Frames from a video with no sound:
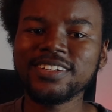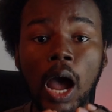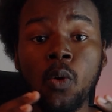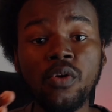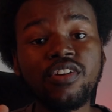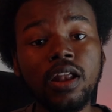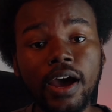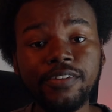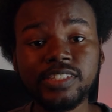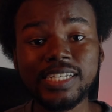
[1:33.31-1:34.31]
And with your
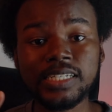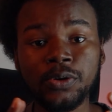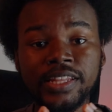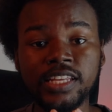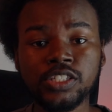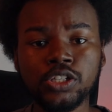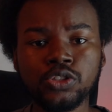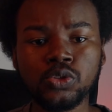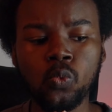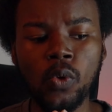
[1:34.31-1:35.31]
life set out in this
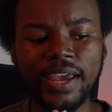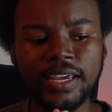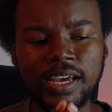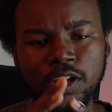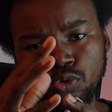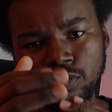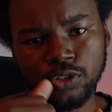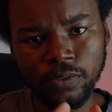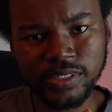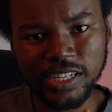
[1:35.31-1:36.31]
certain way, through this
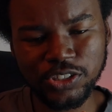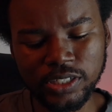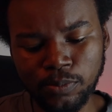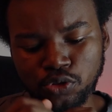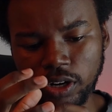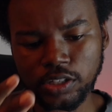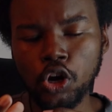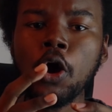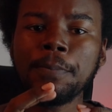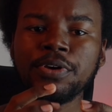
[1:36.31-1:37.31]
conversation, I'm trying to
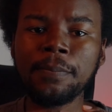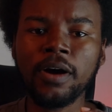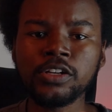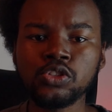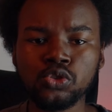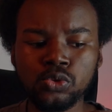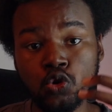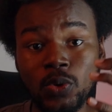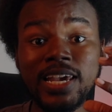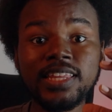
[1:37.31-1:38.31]
open your mind to
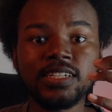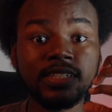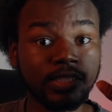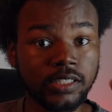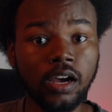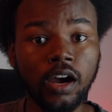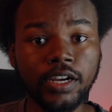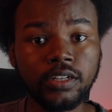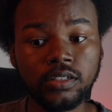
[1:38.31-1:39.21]
you either decide